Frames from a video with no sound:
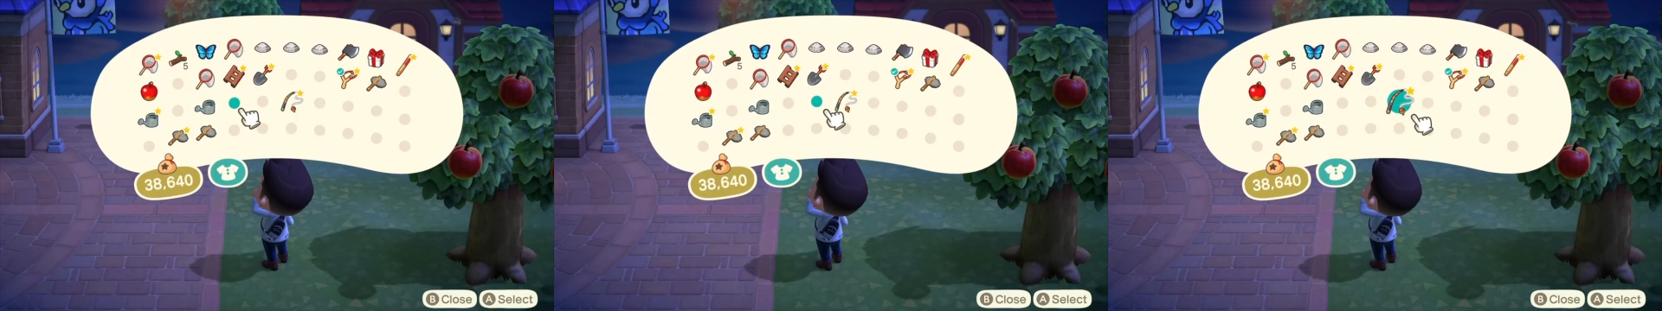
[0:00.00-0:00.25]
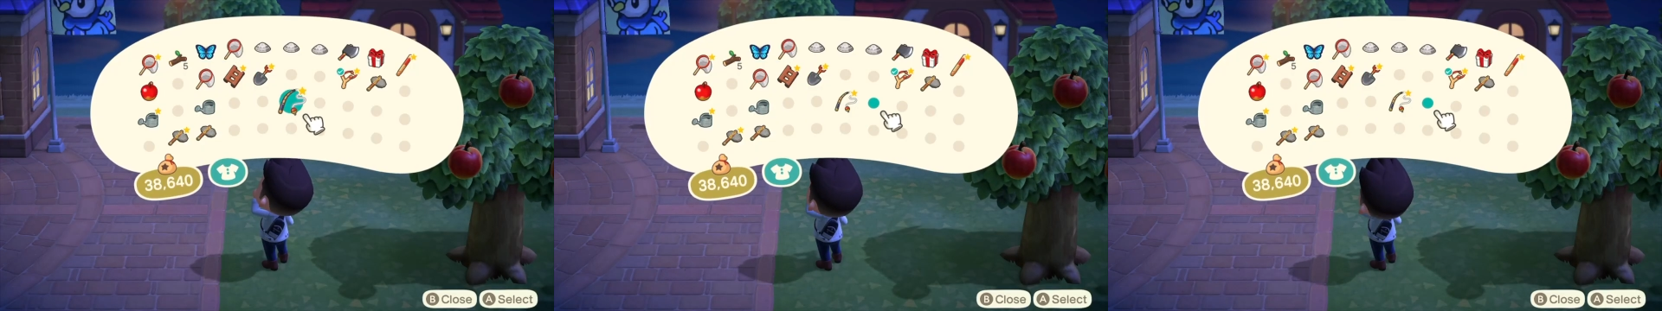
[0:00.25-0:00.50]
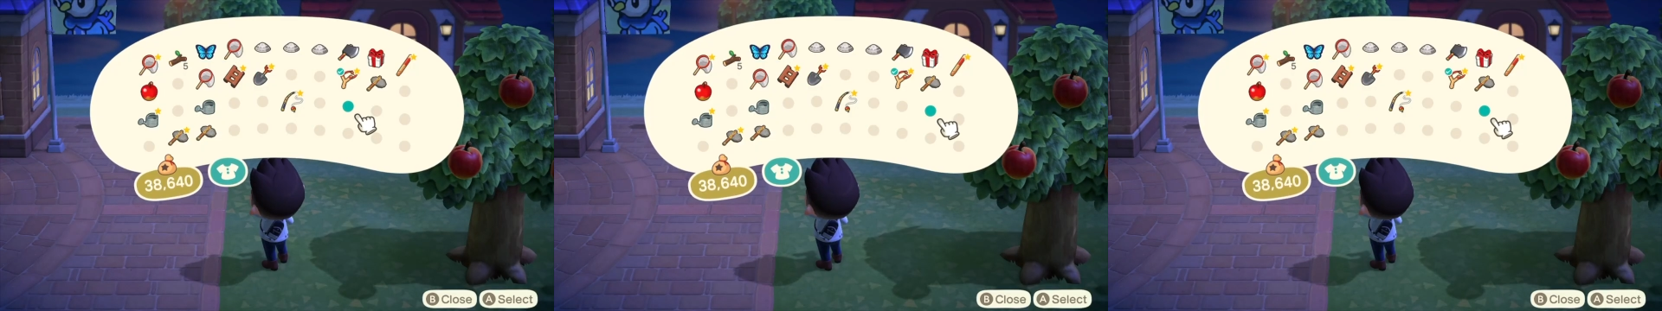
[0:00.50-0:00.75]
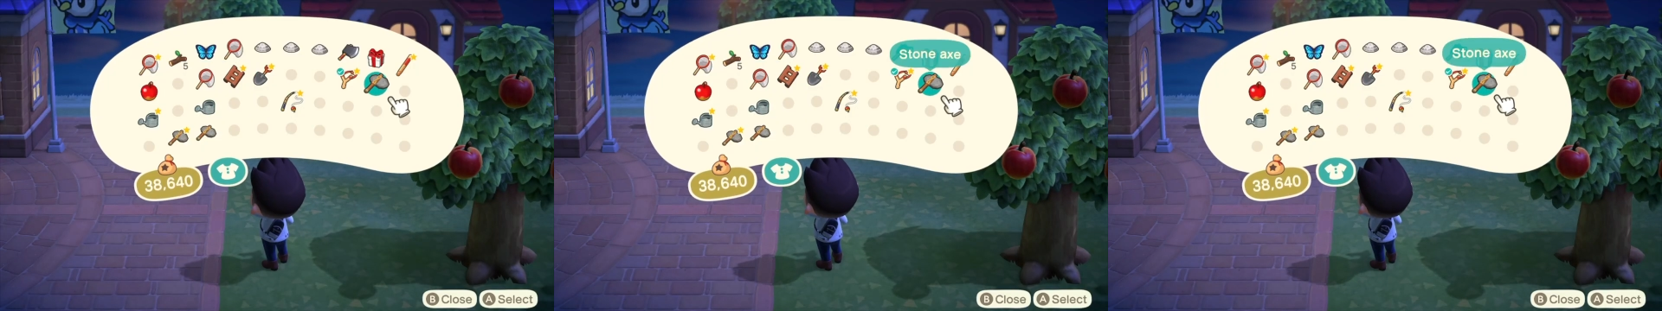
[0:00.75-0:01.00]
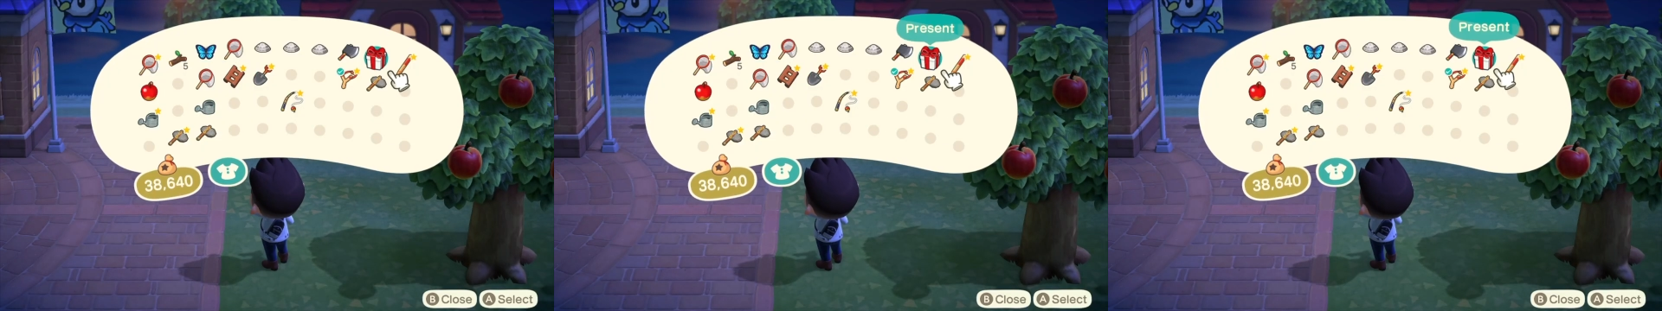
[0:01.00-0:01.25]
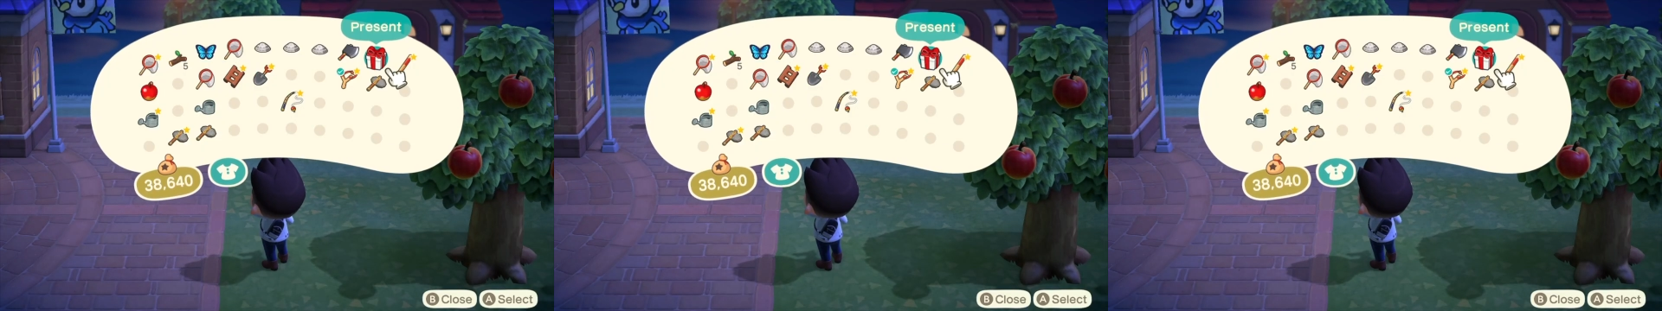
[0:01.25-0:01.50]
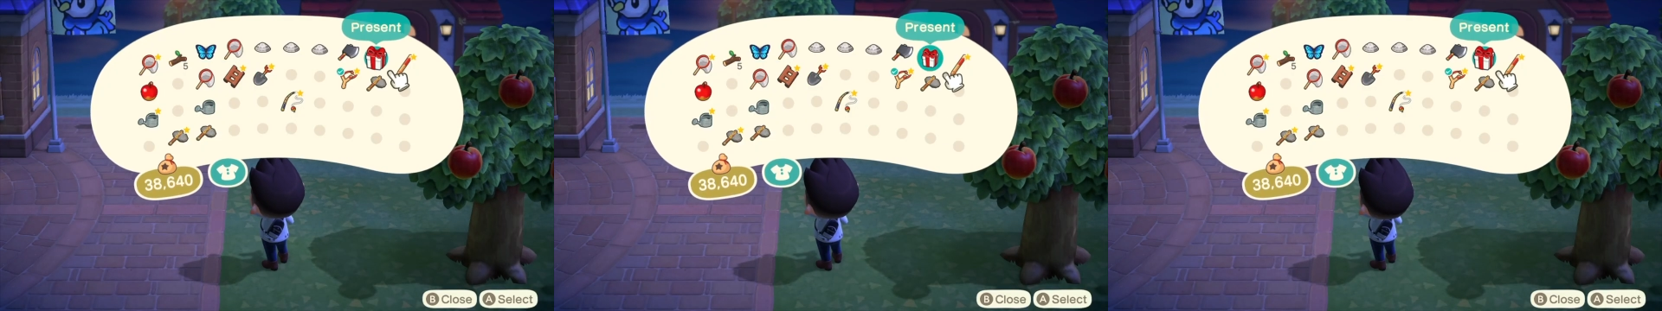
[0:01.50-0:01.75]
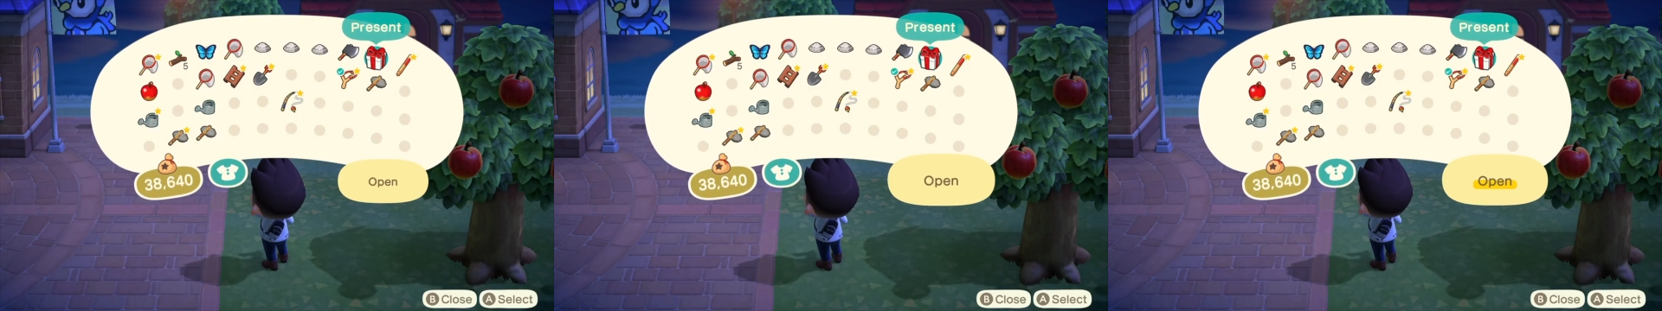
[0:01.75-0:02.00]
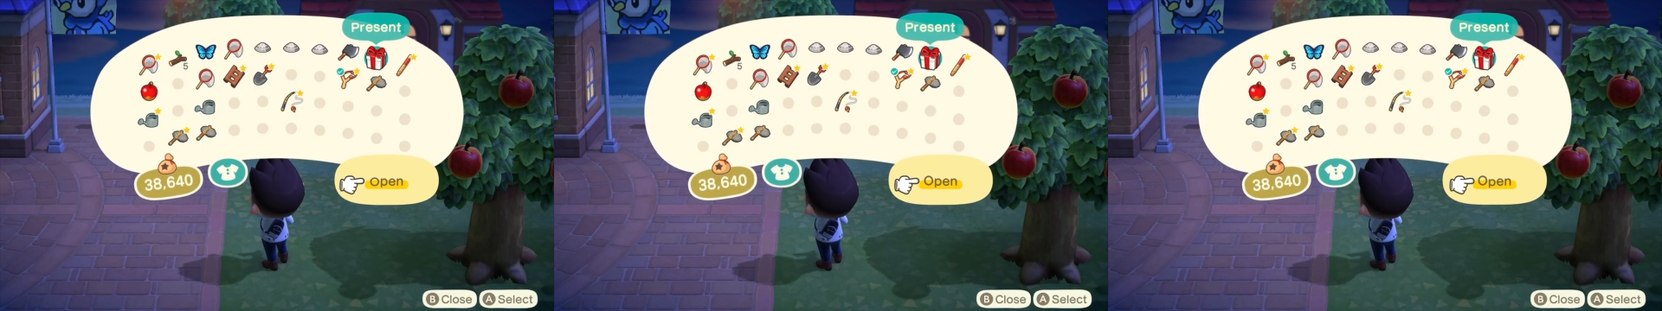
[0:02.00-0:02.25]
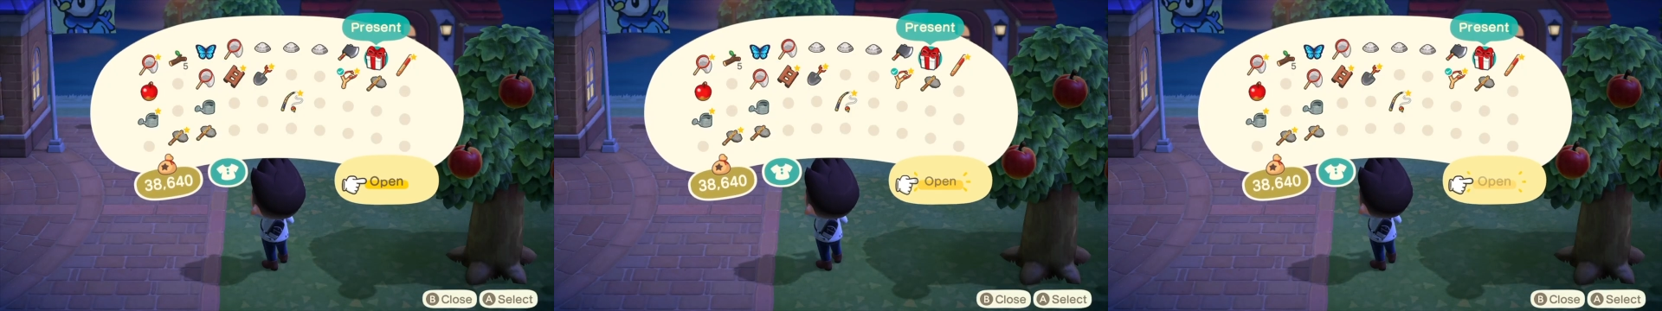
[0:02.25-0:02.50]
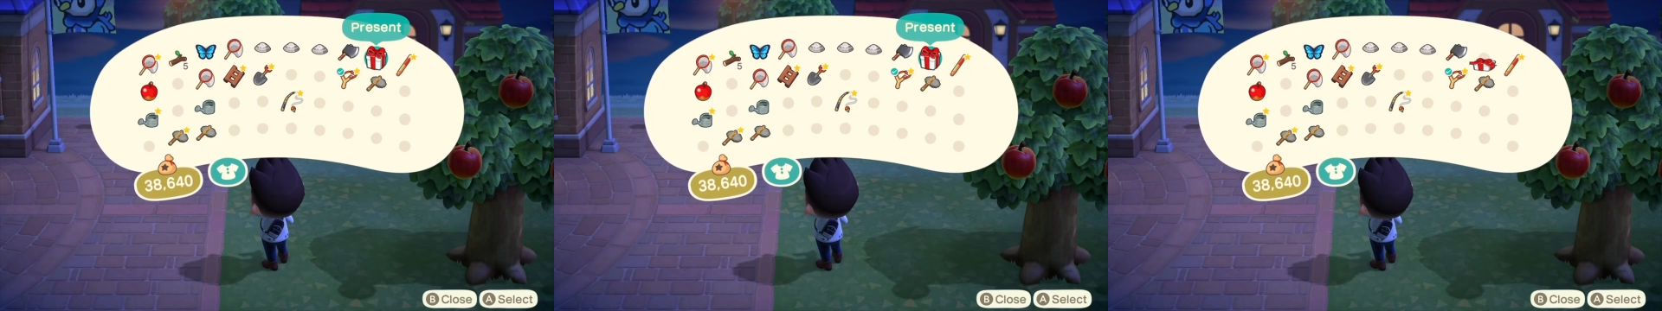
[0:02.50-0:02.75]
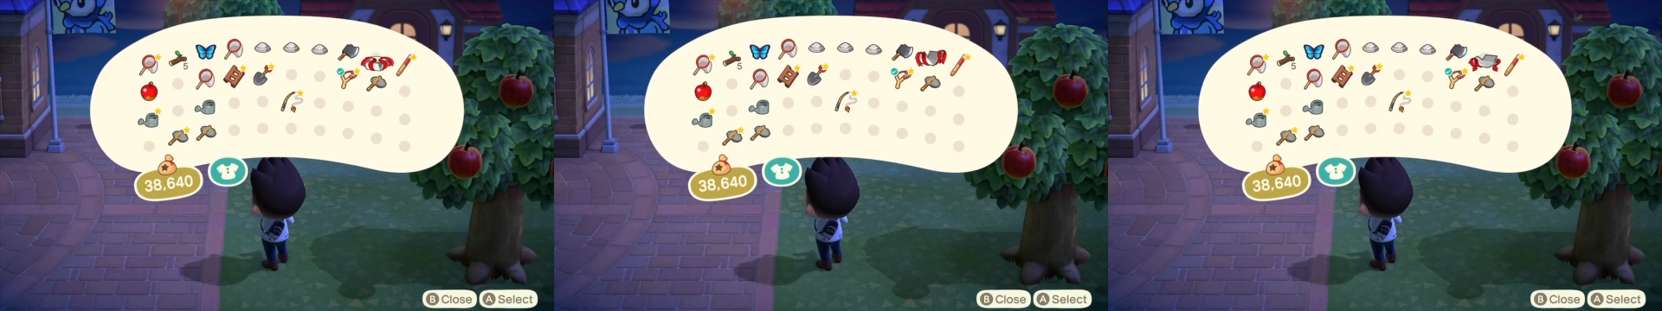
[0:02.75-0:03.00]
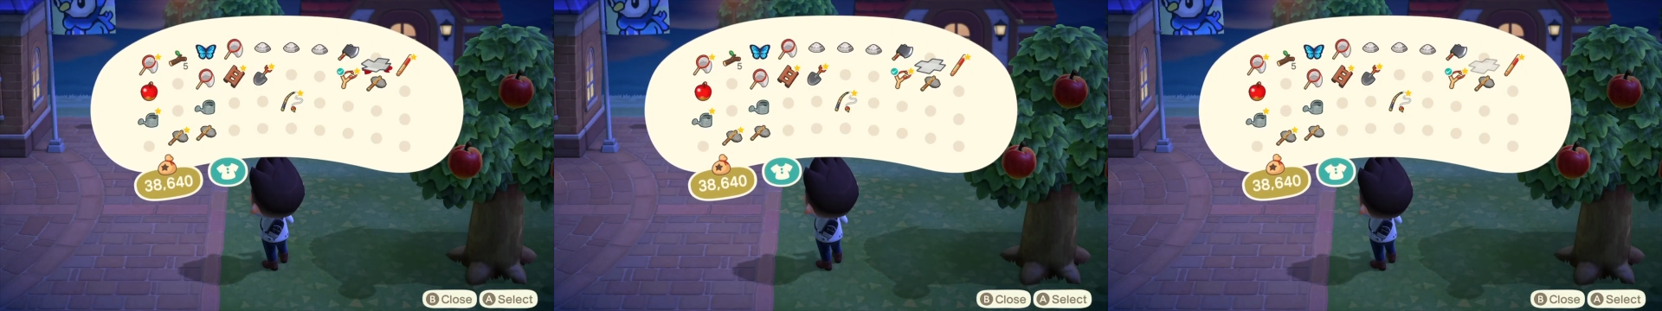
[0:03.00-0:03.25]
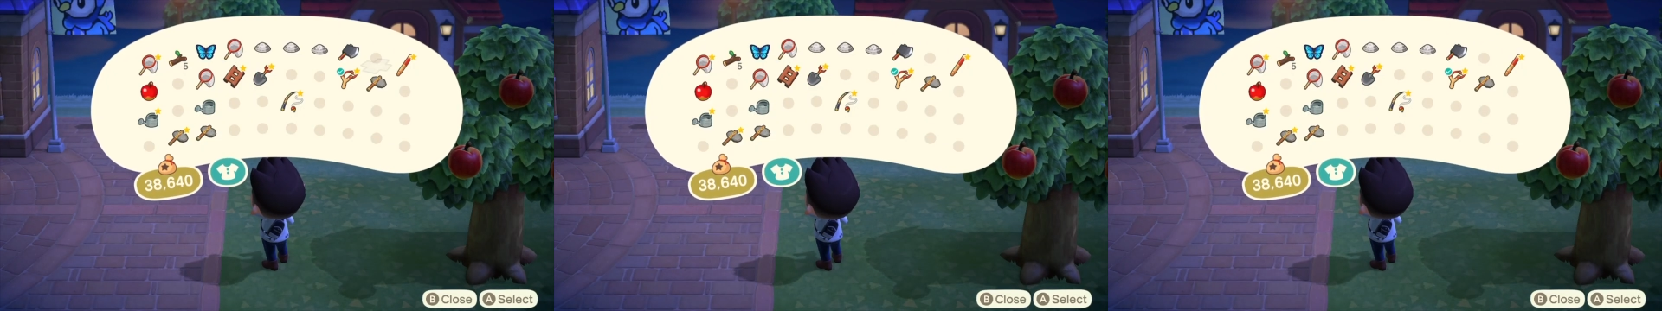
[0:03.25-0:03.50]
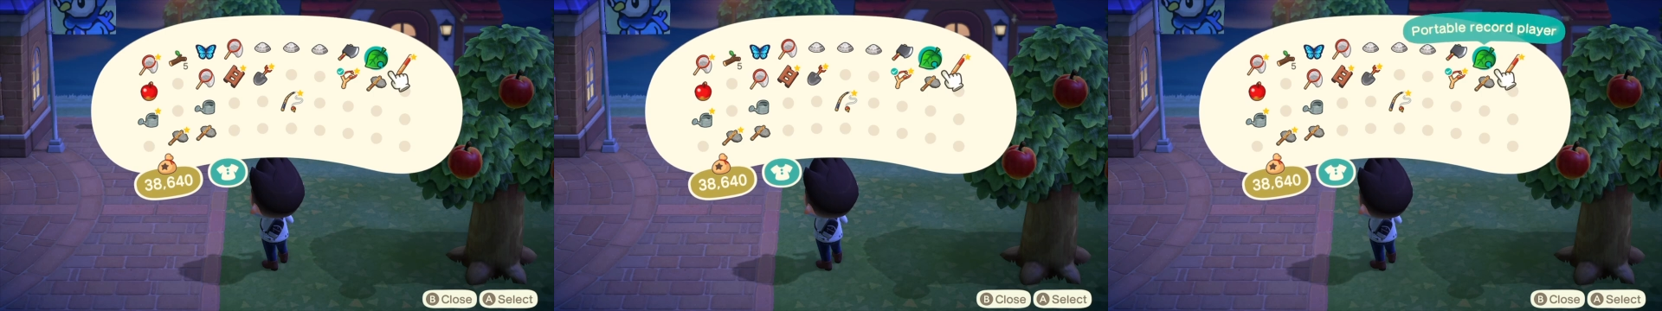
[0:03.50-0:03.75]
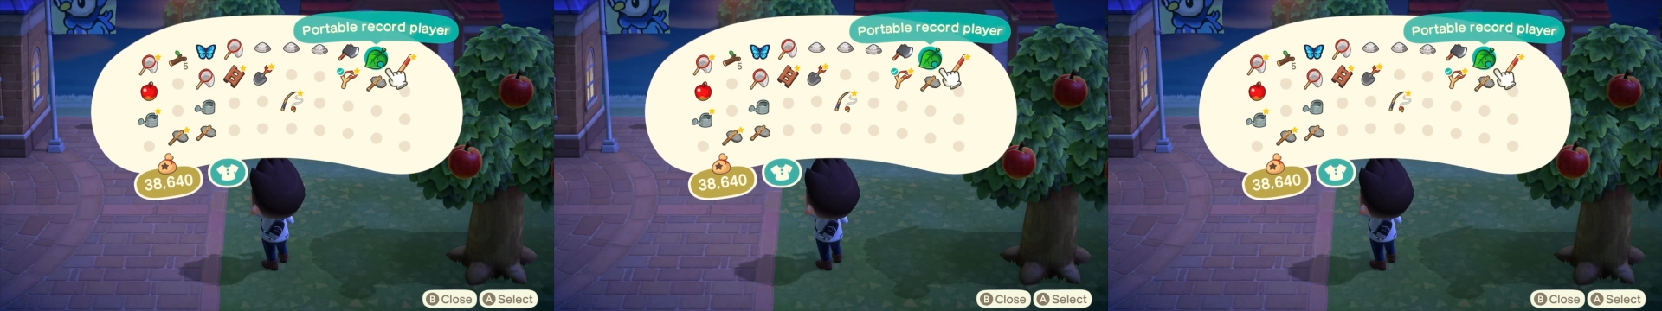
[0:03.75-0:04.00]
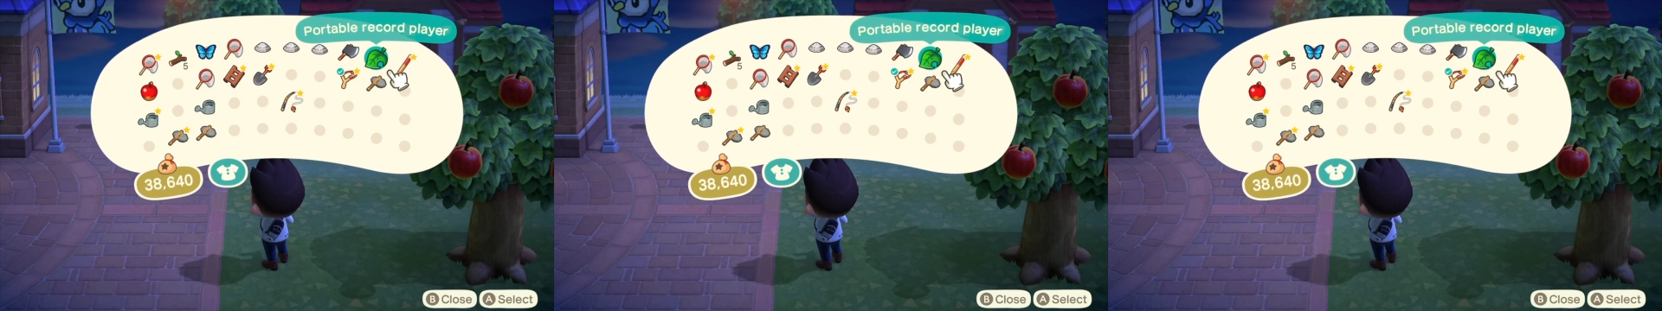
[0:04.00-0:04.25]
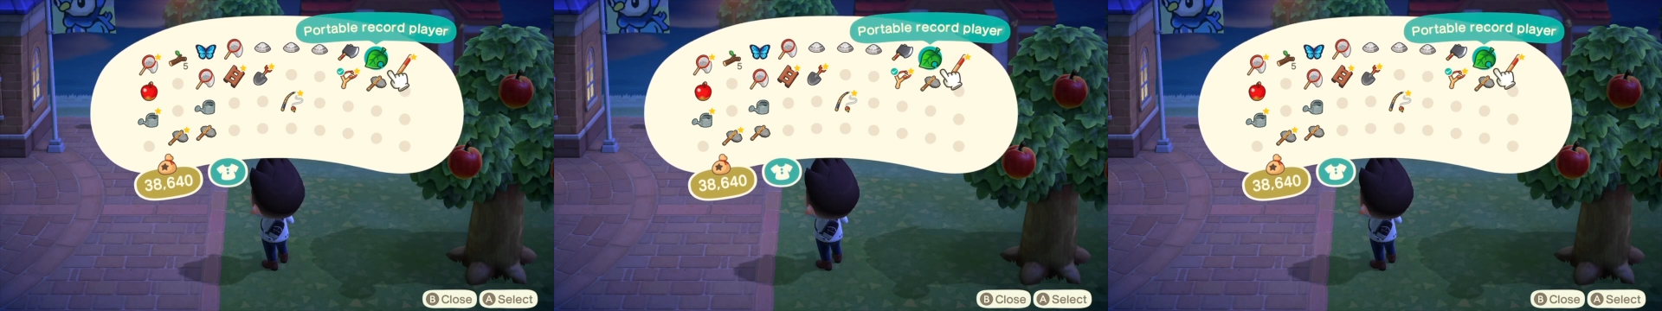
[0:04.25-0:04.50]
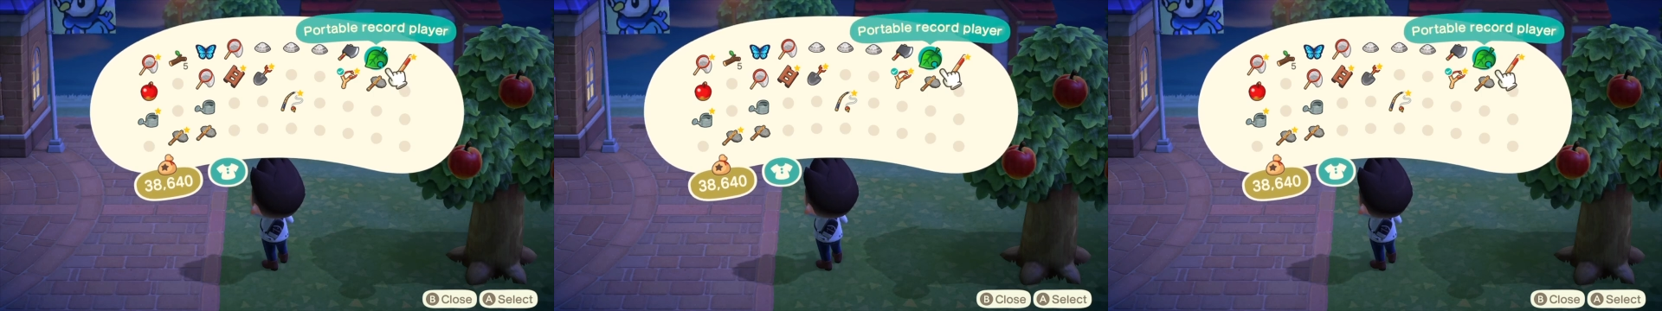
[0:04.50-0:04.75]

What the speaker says: [unreadable: no face in view]